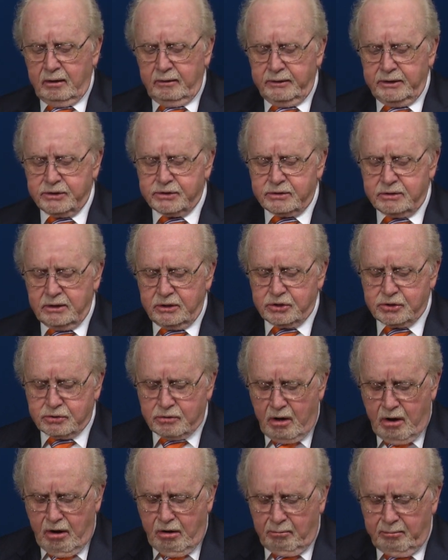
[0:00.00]
this
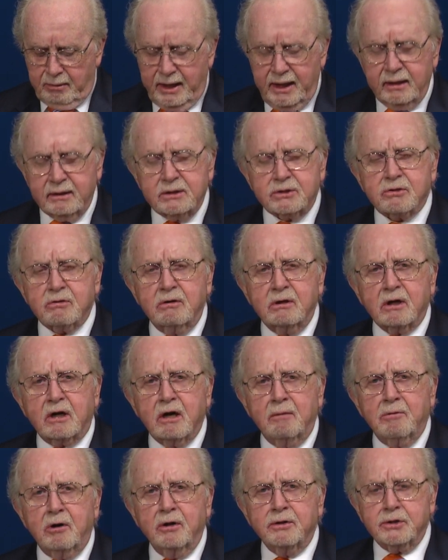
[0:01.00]
strong man that's going to
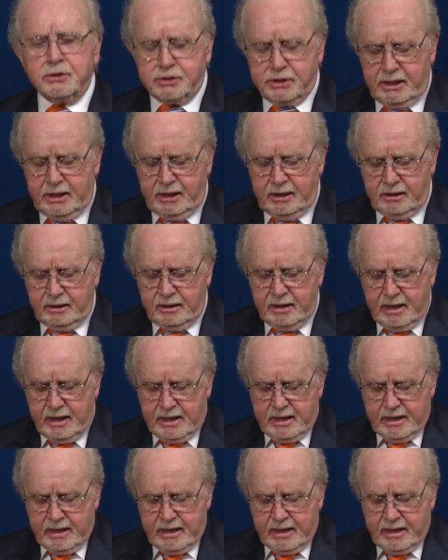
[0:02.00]
come on the scene, and